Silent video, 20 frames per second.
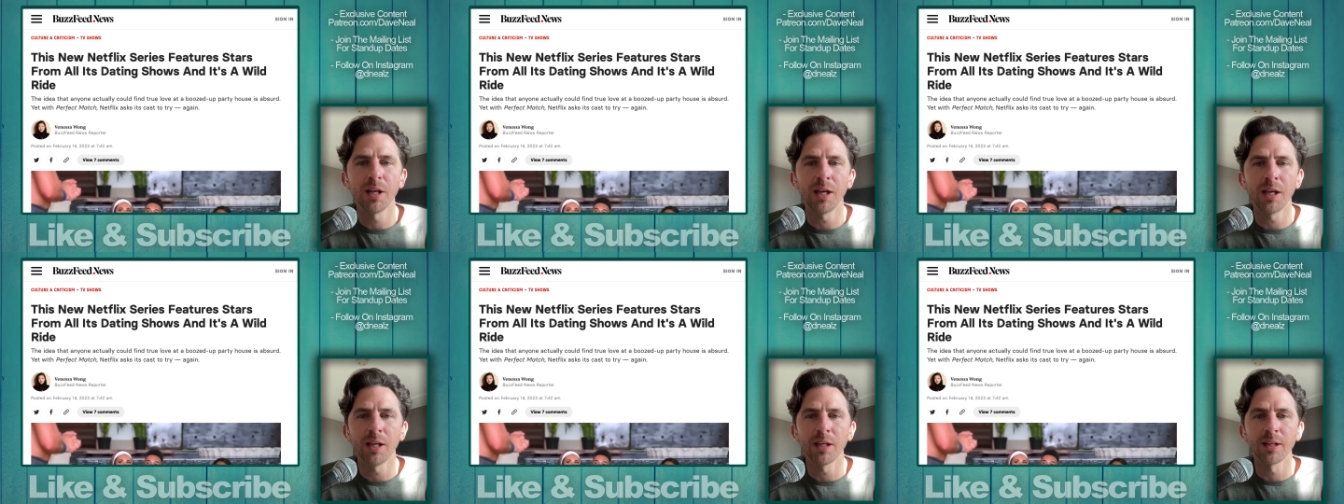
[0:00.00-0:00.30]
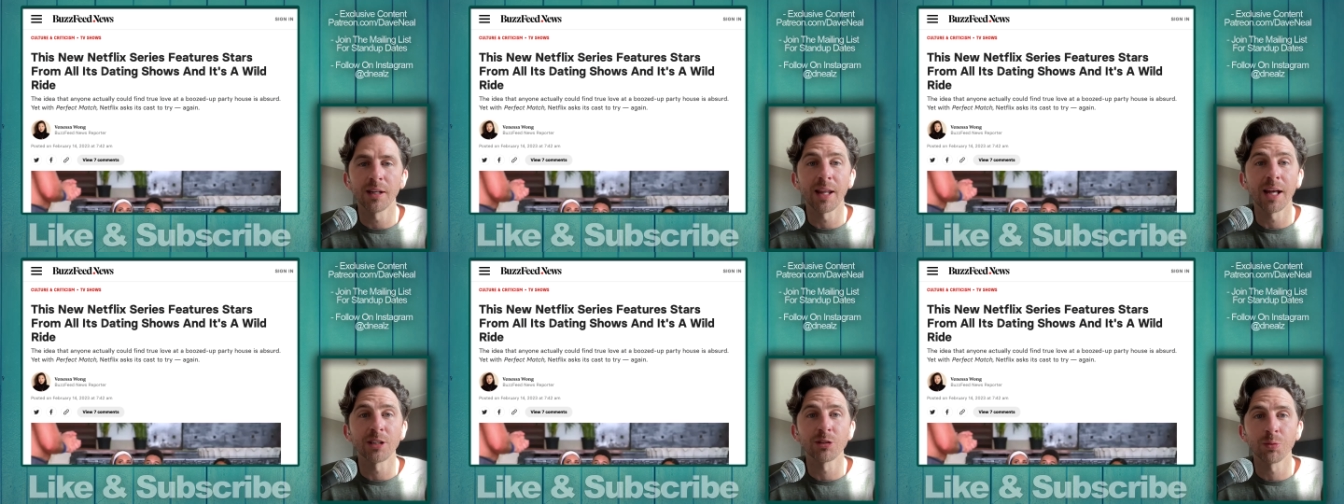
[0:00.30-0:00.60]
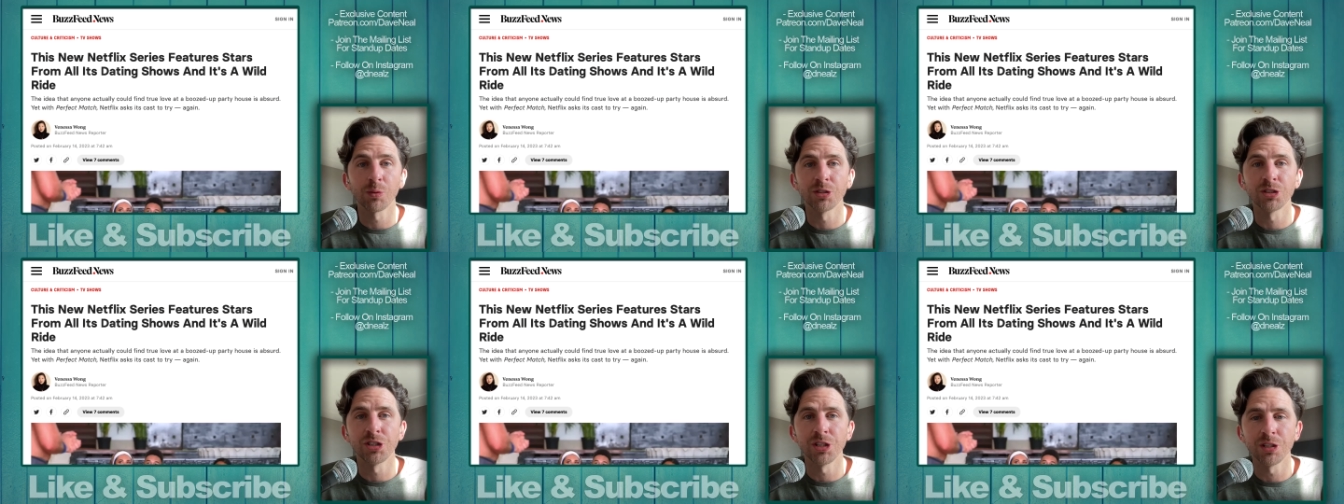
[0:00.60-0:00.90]
and that's
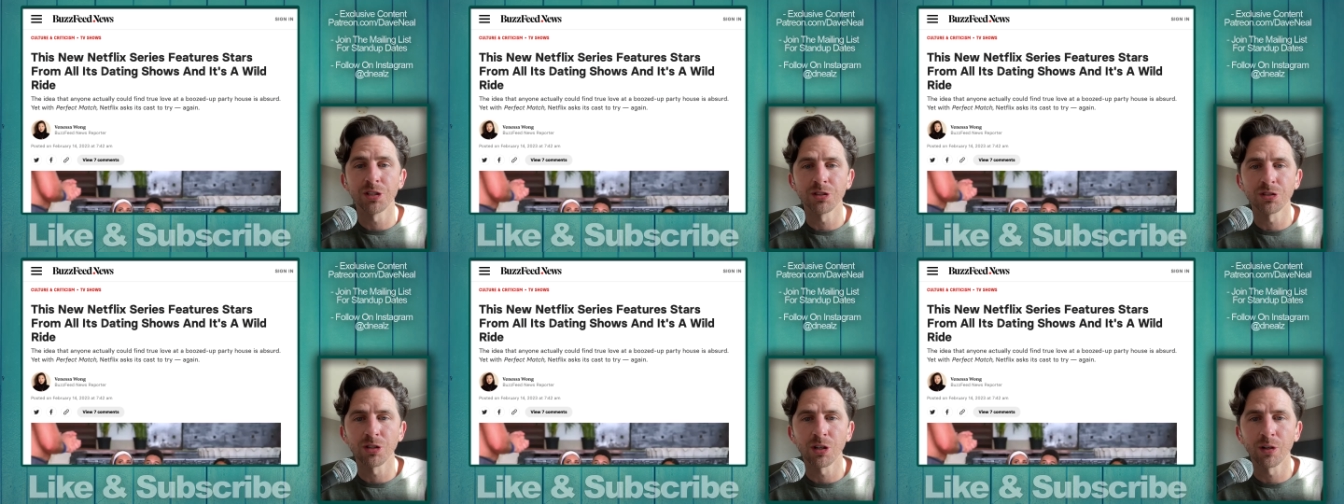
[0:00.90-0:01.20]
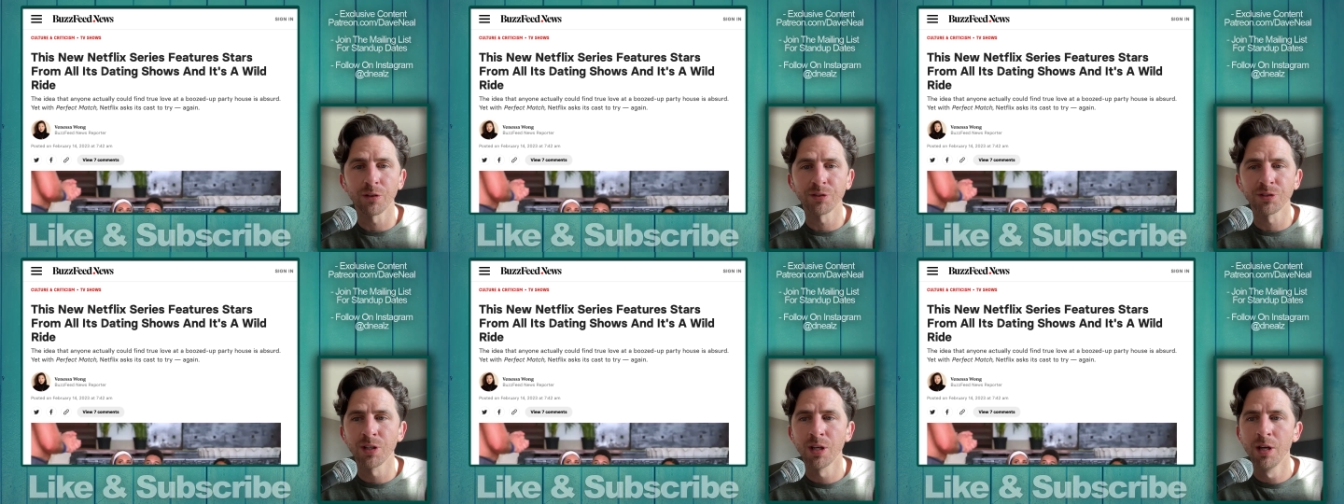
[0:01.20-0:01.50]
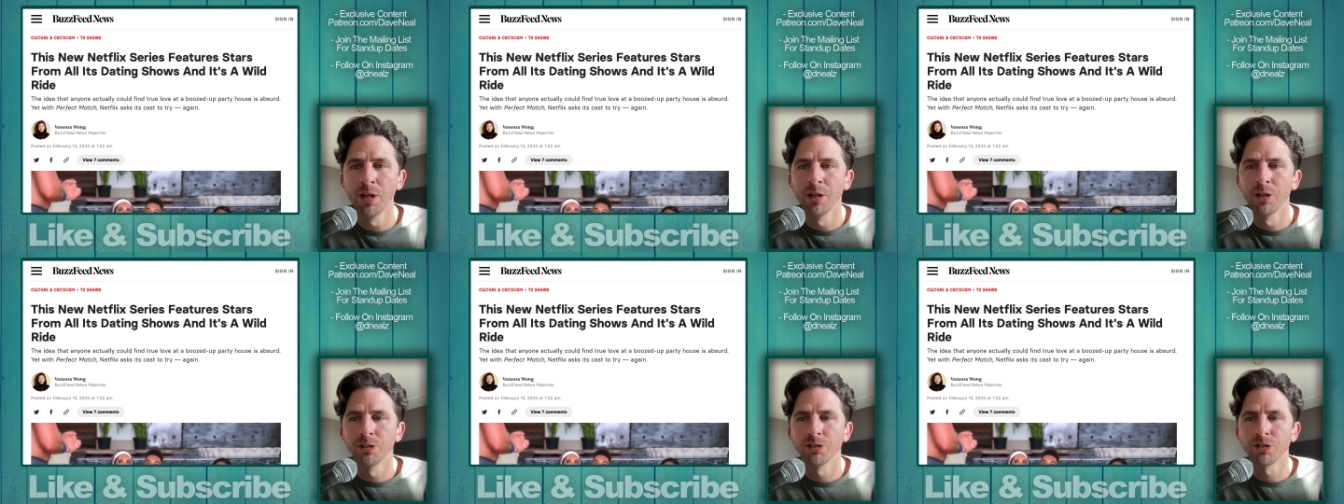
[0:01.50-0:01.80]
what she deserves.
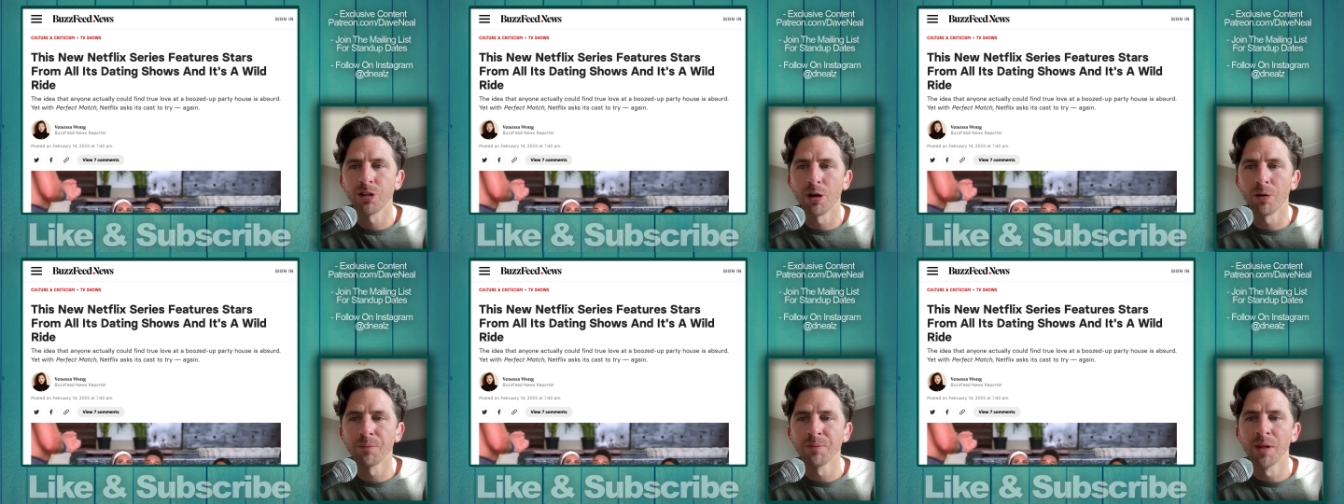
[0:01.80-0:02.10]
So